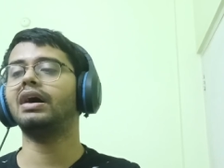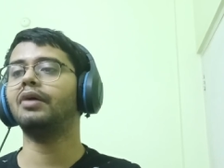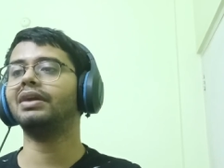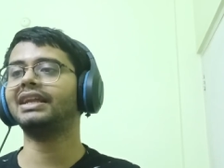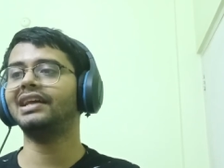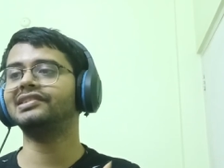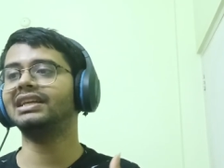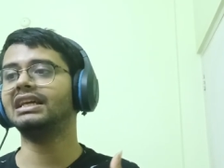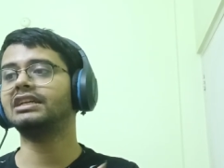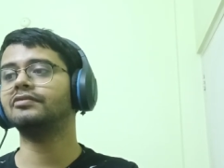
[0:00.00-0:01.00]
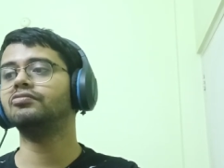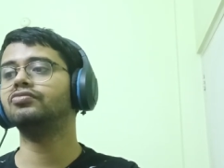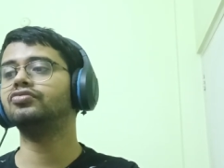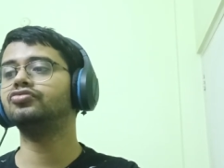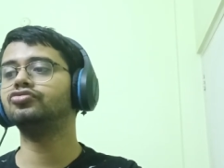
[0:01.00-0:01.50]
ah, what can i say like
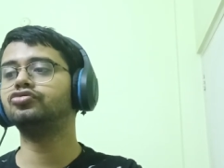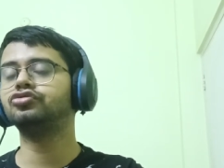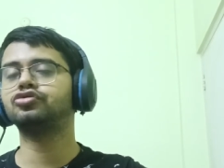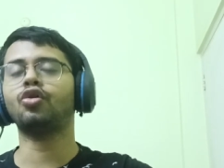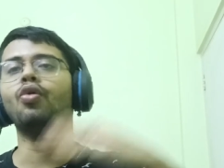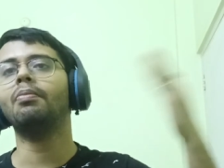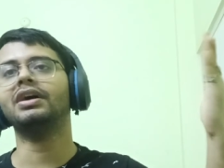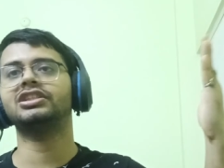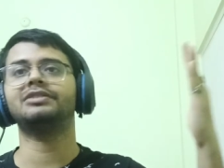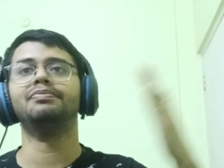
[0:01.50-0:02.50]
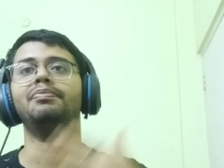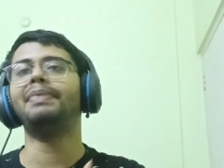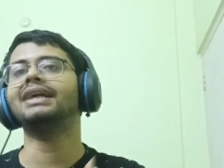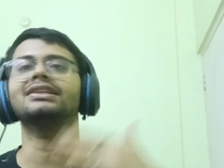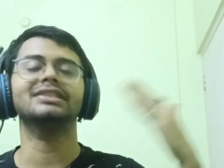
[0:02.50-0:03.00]
so much
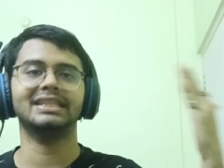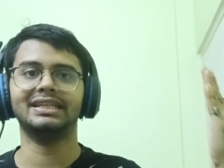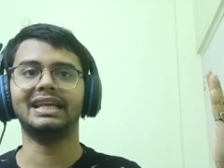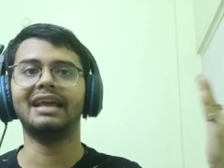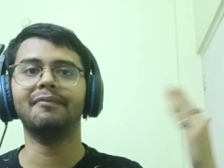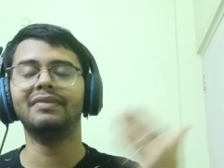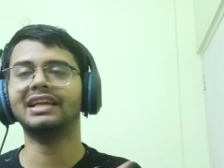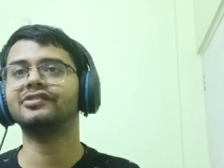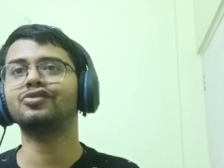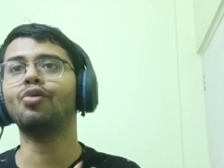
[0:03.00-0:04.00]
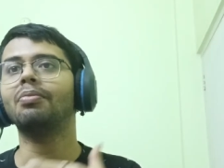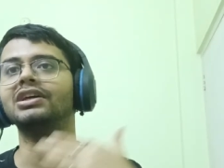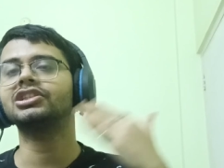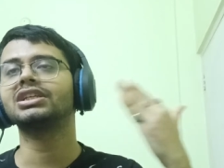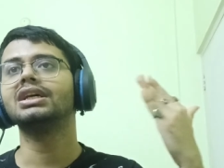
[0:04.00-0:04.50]
better than him like so
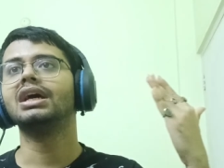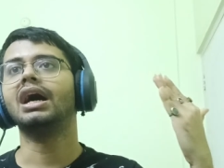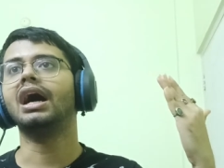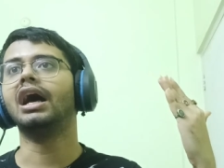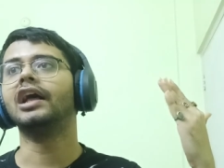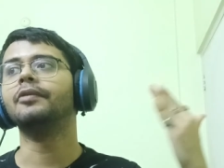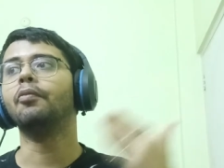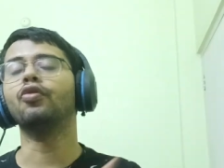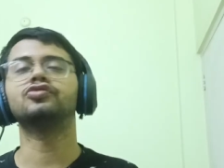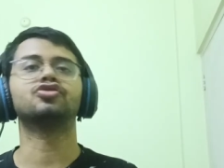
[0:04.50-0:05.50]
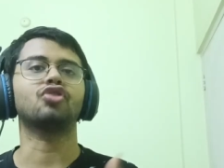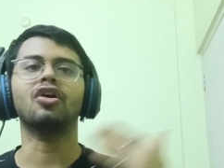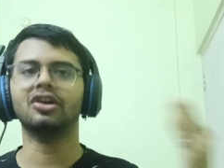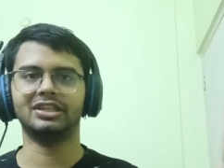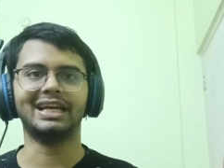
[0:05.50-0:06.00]
much uh, more
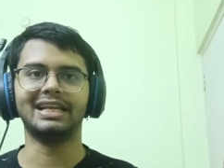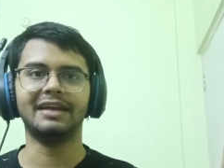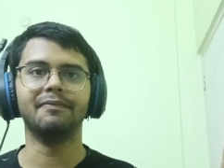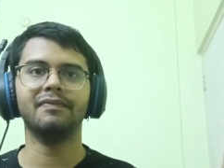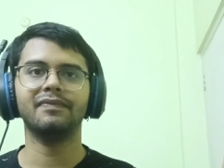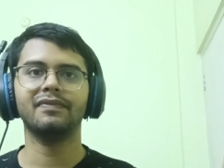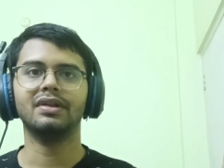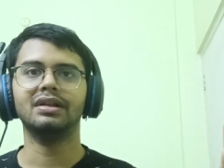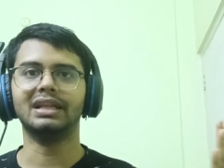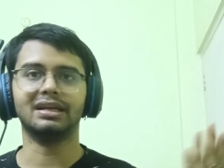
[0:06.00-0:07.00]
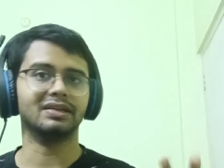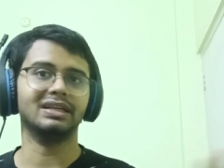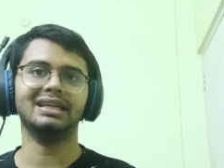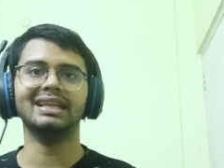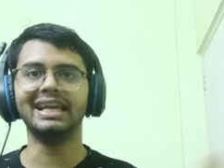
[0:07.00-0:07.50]
stronger than him
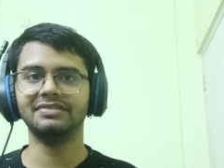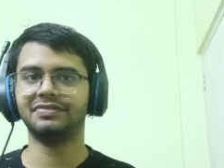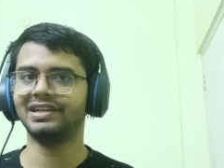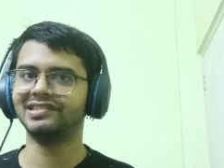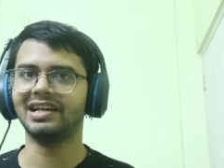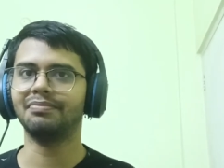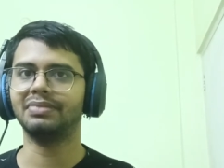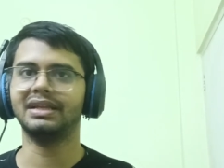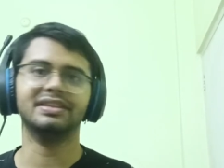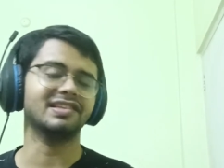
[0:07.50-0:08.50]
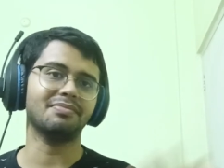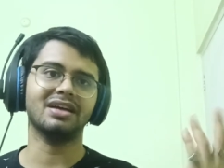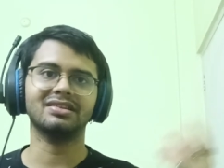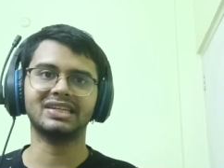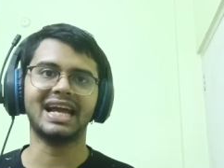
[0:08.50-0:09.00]
like Ghislaine for example and some
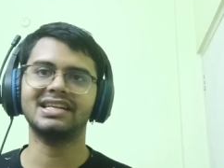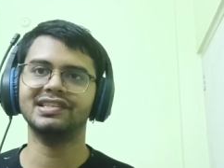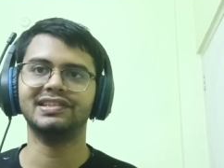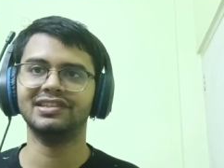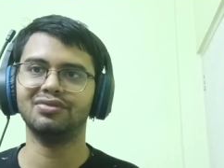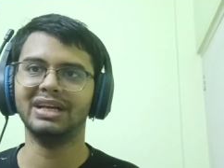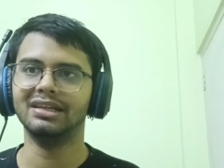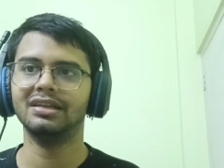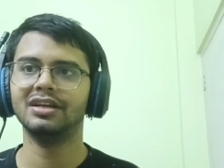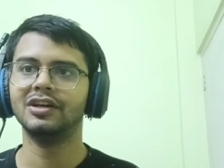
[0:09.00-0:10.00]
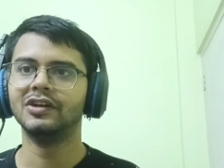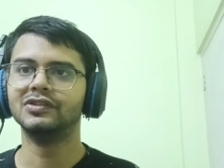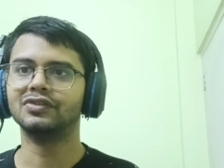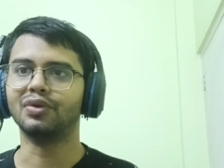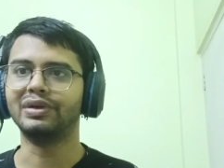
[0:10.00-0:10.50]
other characters as well
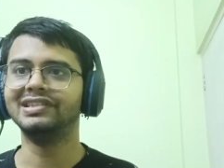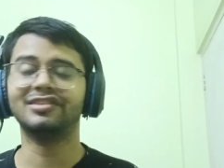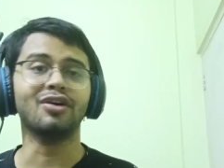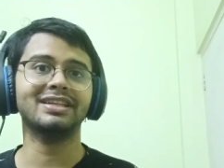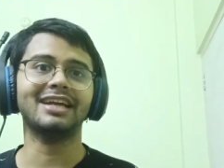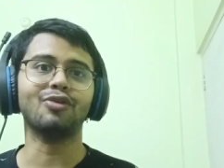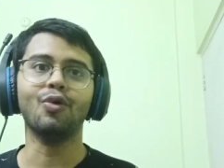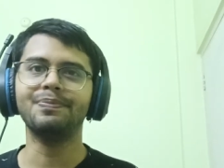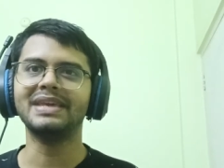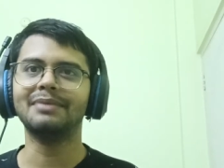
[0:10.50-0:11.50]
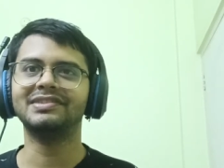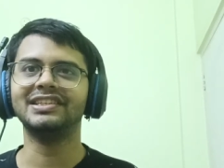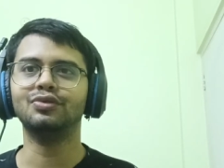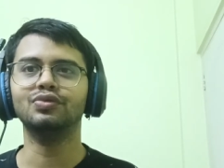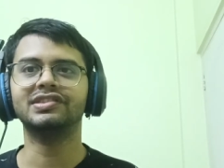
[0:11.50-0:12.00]
so he's not that
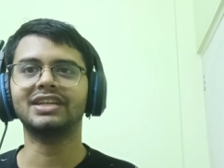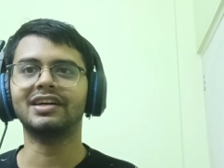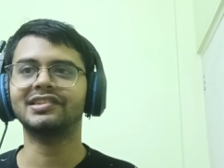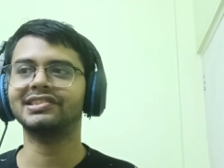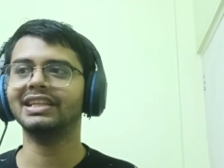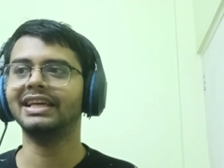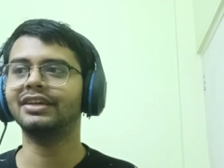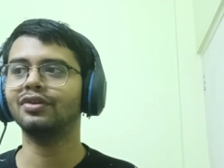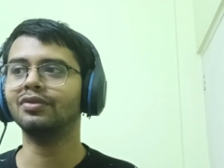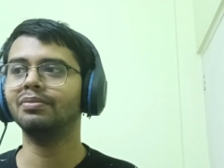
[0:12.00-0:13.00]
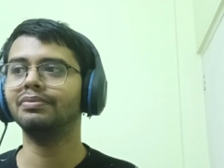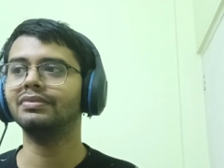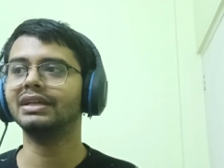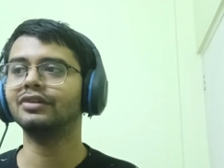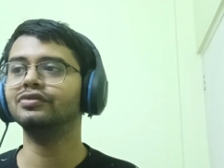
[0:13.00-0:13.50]
opmc who starts like you know
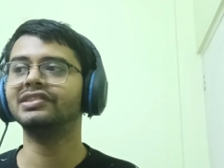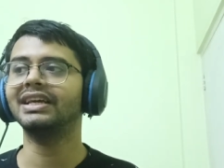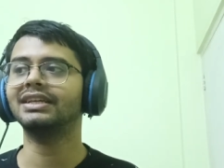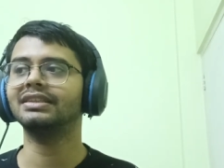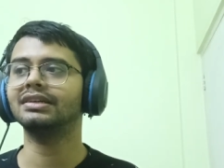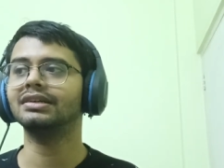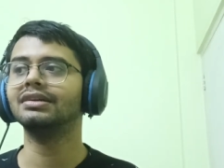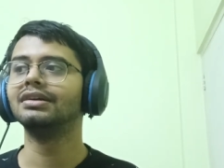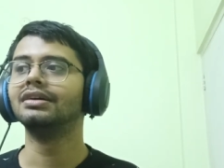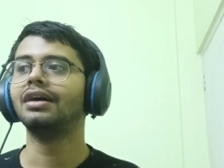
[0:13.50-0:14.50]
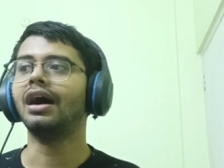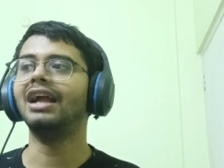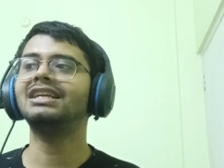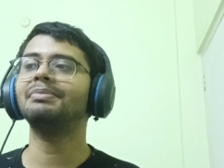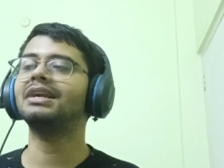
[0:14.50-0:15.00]
like who's like the
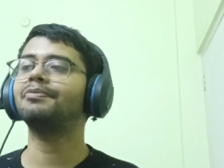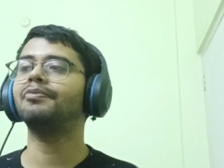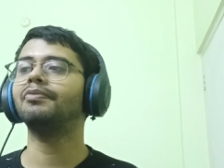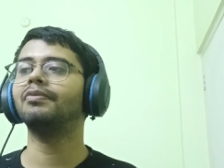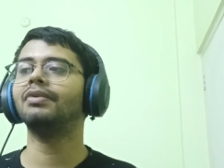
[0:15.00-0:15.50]
ultimate